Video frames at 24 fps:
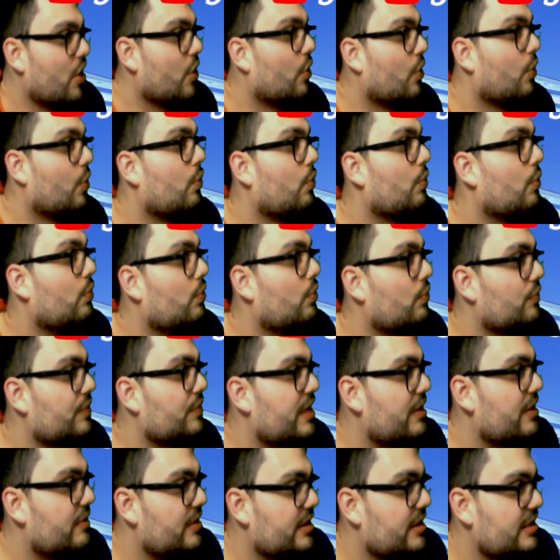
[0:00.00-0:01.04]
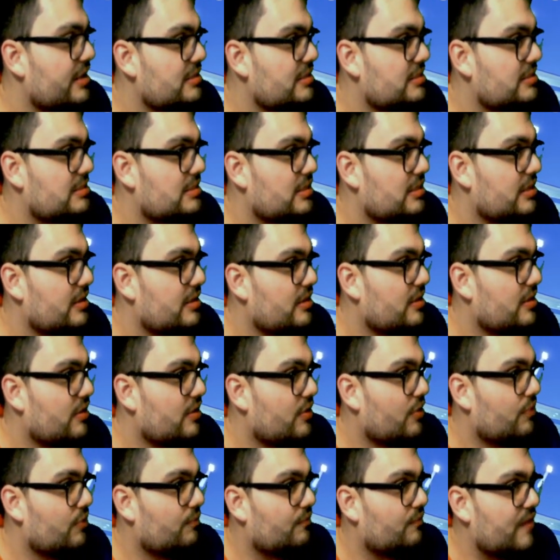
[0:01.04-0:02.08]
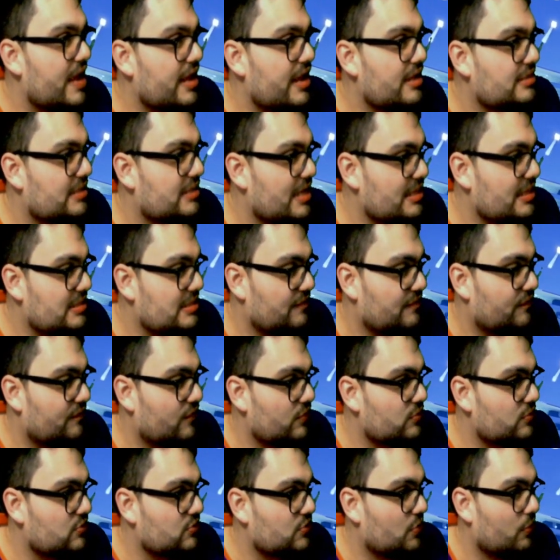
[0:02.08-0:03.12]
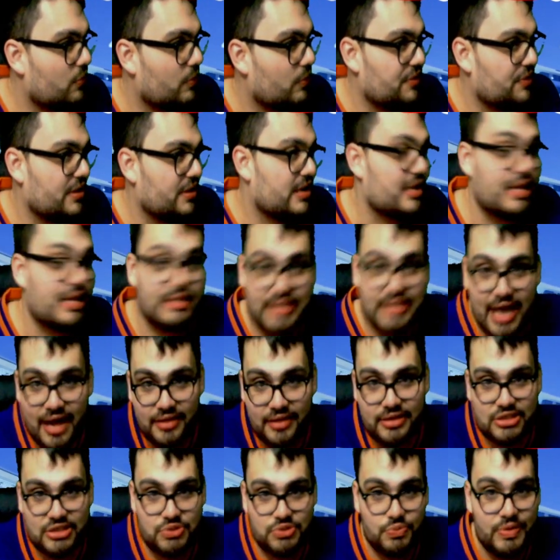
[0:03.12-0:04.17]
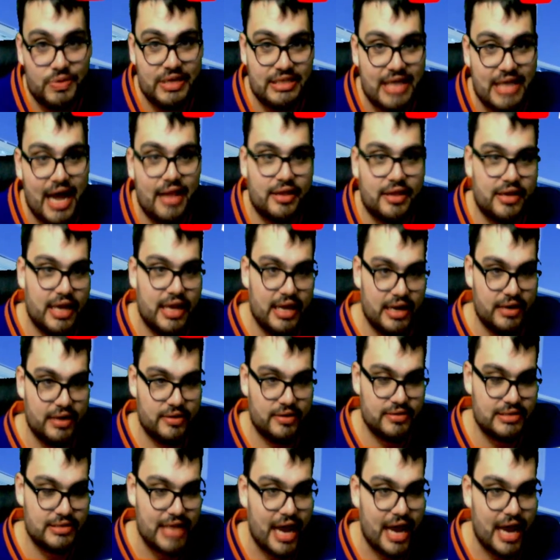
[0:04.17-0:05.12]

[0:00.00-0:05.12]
Oh, there it is. Vegas gets the first goal, and then Dallas retaliated.